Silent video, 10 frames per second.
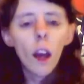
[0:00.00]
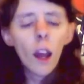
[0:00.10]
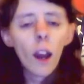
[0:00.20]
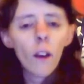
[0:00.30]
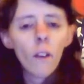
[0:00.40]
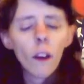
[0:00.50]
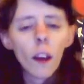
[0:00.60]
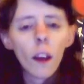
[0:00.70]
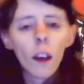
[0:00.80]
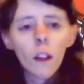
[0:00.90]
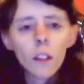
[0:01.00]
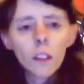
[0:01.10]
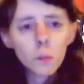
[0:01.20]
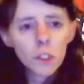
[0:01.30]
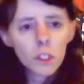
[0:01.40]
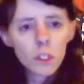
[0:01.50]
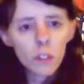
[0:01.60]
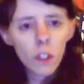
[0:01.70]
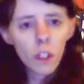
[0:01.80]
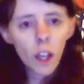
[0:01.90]
Hello. This picture's
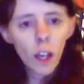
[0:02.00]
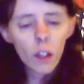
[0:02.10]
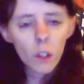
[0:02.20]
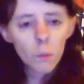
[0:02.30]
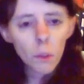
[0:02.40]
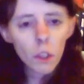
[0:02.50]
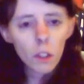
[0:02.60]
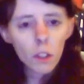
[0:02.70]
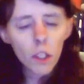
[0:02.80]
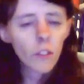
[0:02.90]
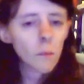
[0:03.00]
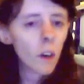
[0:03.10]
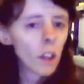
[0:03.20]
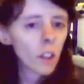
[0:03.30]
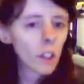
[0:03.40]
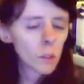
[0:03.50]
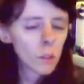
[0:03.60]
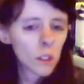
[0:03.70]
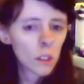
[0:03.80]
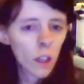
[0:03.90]
not really that good, but never mind. God knows
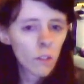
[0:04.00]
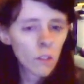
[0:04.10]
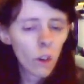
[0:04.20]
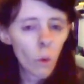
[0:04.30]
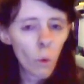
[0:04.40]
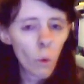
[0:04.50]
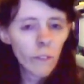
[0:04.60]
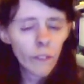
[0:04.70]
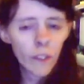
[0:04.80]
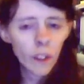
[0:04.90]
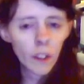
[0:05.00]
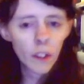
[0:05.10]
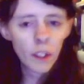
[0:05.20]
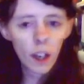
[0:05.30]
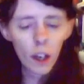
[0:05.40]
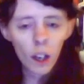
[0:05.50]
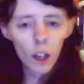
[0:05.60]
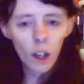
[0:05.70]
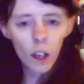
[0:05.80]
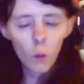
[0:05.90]
what's gone wrong with the
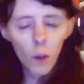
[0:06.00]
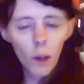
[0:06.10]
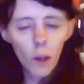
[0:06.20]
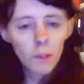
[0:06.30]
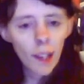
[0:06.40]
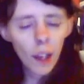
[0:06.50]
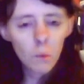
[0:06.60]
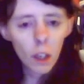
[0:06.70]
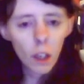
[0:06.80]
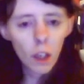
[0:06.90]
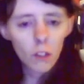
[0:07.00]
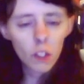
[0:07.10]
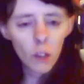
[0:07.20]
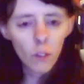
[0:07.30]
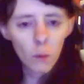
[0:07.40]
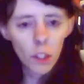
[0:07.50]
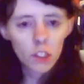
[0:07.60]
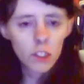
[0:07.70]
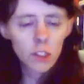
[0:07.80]
webcam, but I've tried my best.